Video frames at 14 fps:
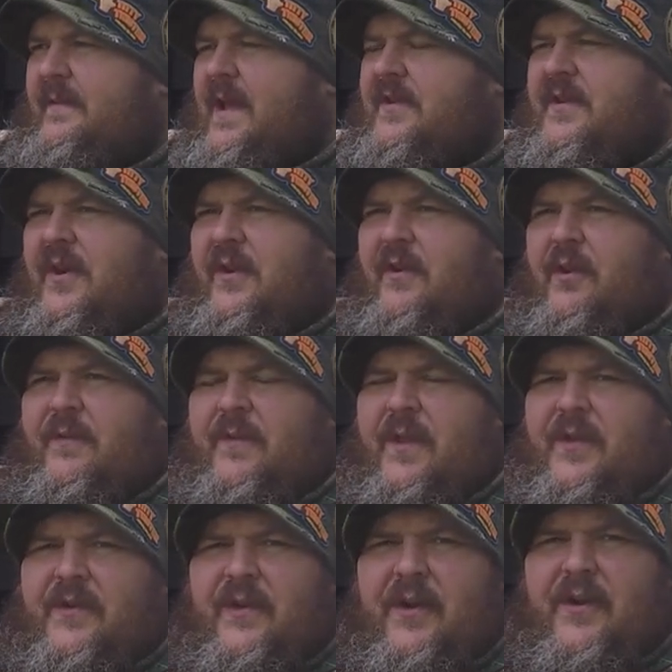I started off with
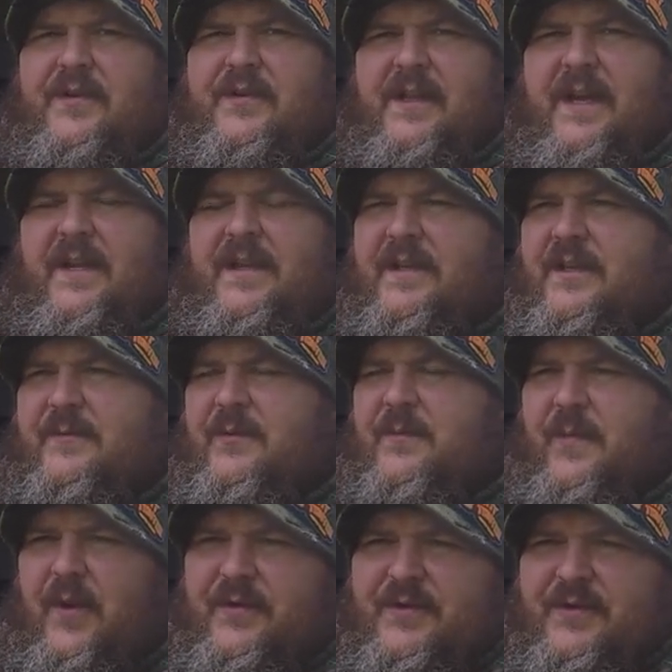a 3 ounce lead that just was
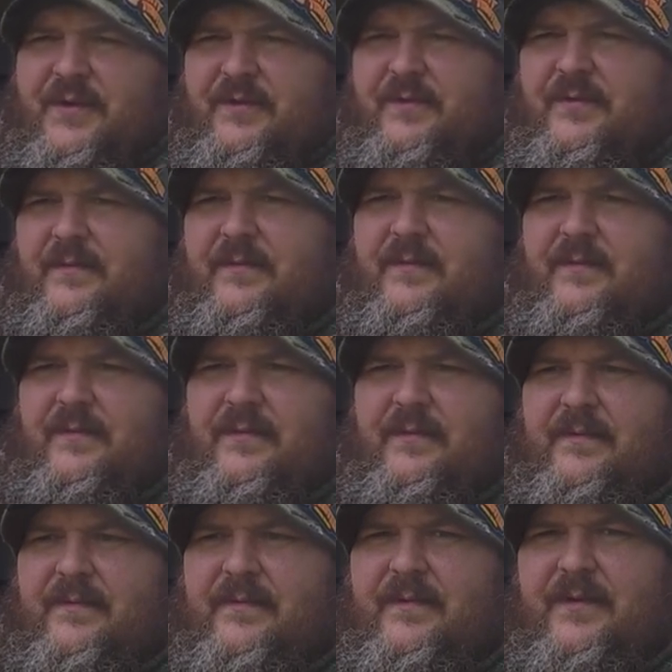bouncing
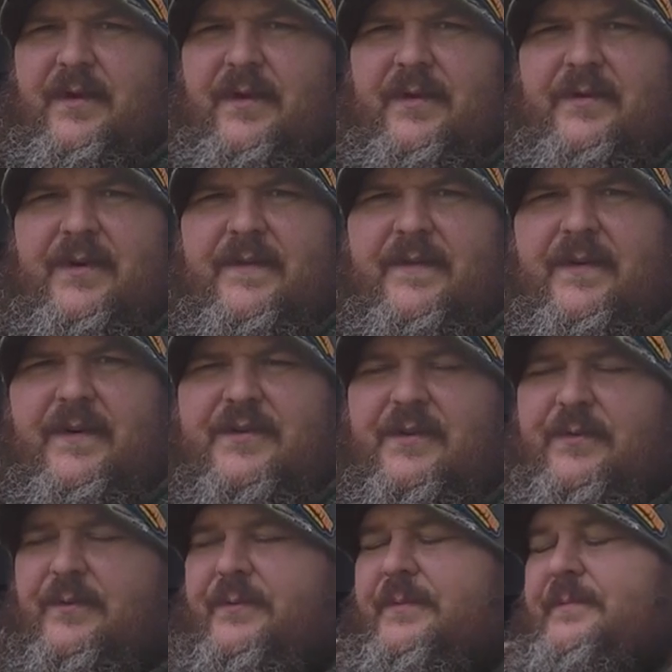down the river,
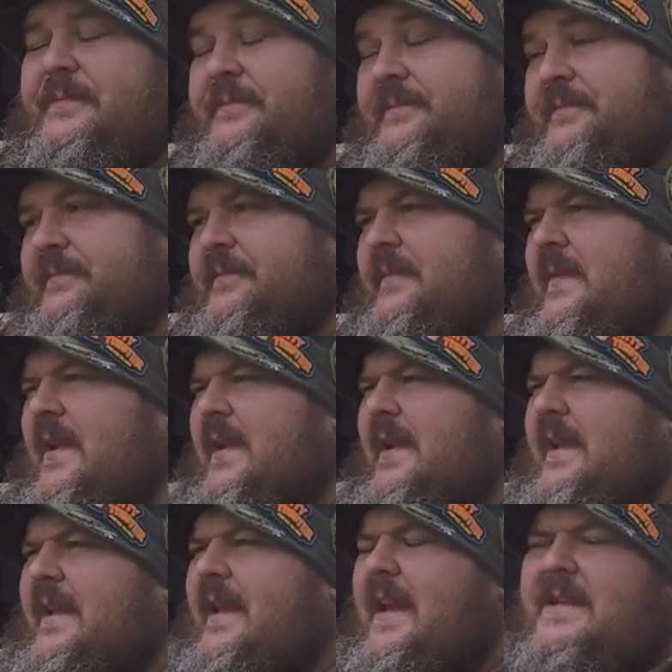so
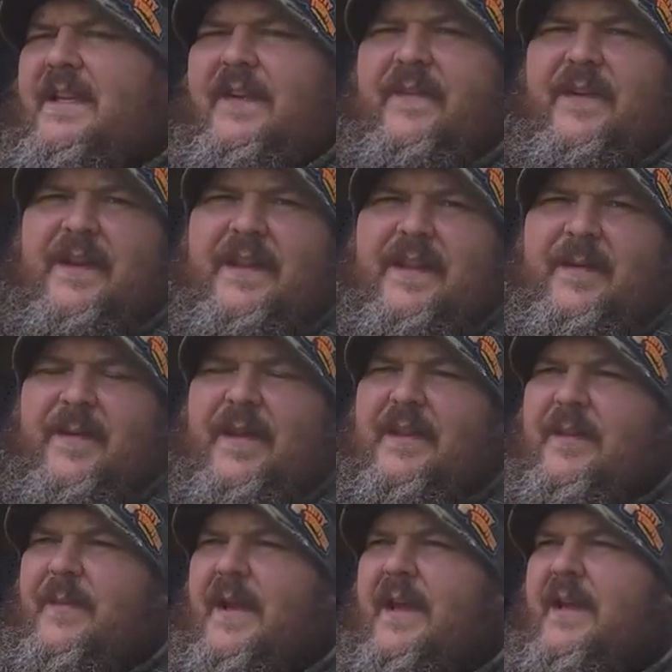that's even in
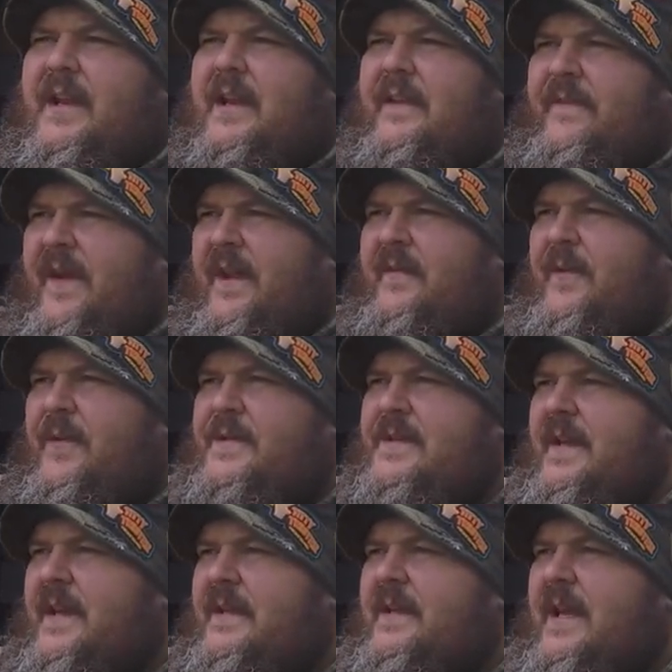the back eddy. 5 ounce
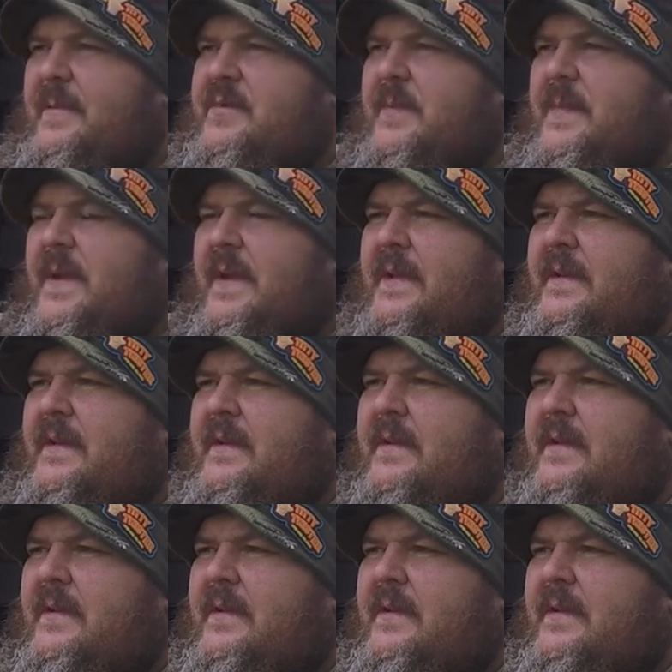lead keeps it pinned.